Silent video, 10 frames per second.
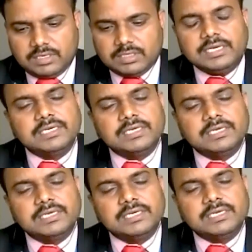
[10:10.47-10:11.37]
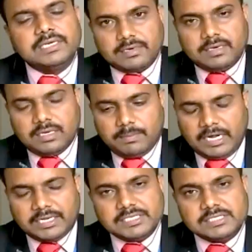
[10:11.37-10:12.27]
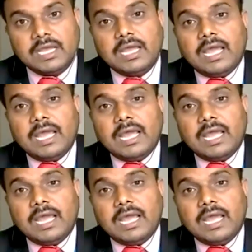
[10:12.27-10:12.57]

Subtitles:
the intern-shala practice.